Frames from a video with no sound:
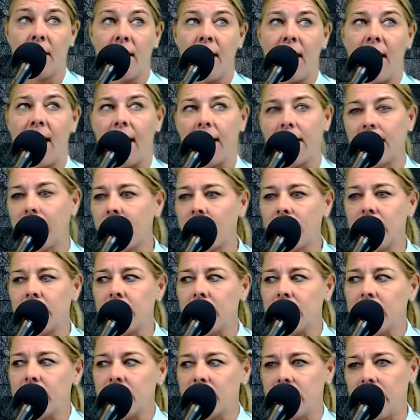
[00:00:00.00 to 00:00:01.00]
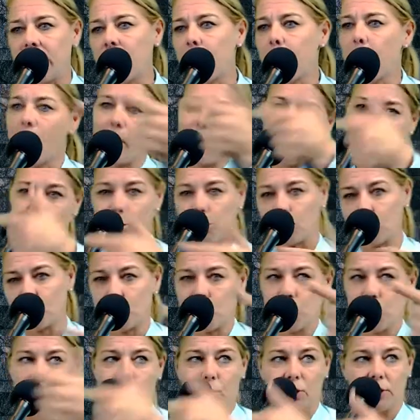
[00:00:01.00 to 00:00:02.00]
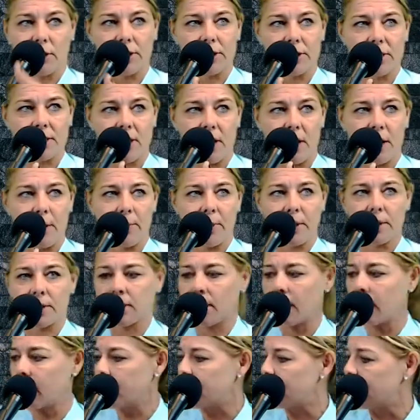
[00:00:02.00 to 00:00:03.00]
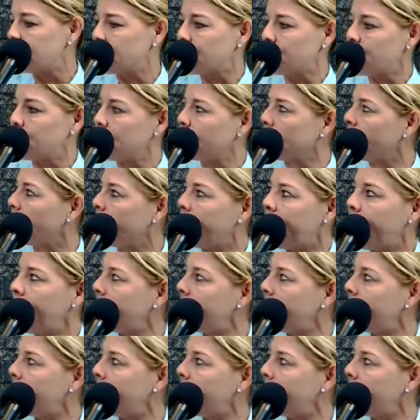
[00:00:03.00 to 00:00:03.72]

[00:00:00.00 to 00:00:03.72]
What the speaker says: And I didn't think about my 13-year-old at the time because I had this cute little baby.